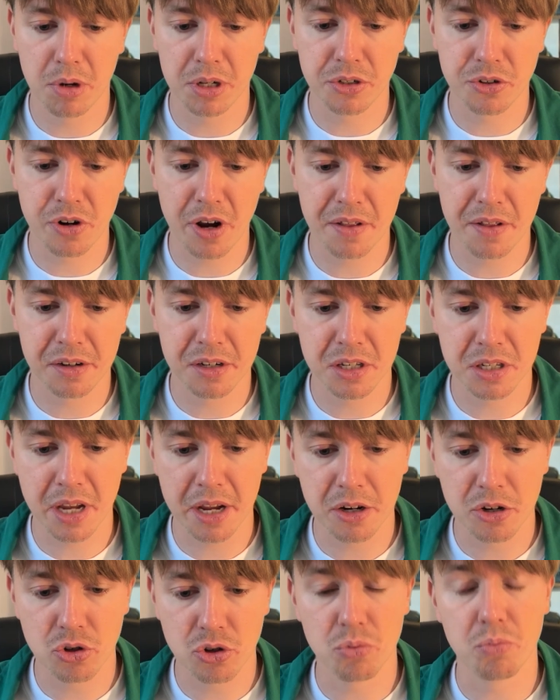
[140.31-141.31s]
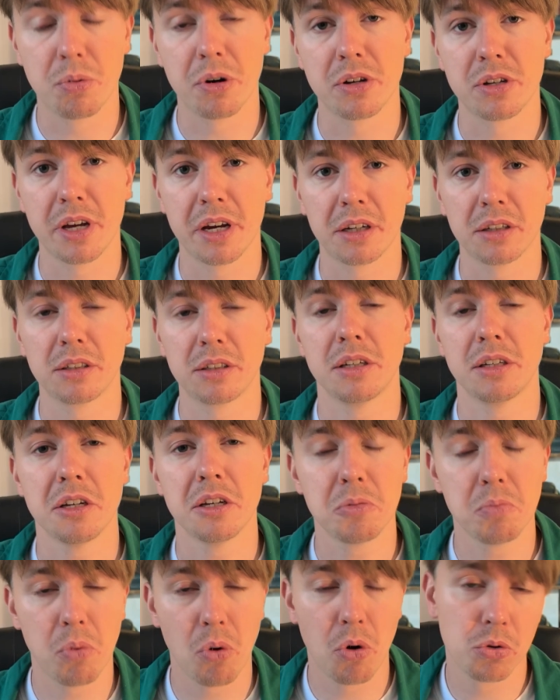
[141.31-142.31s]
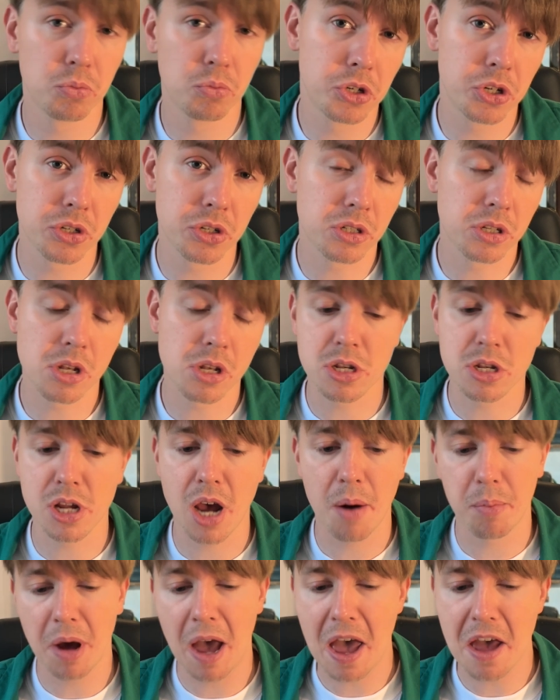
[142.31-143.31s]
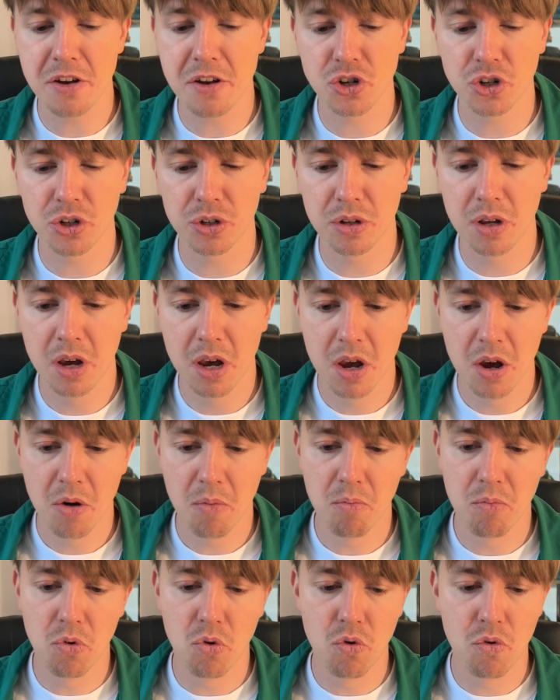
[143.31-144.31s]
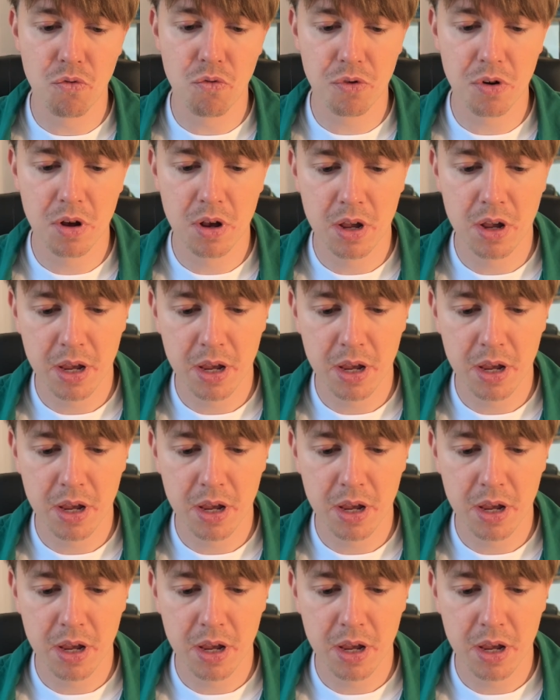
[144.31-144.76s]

but rather decided to protect his pawn, which is top engine move.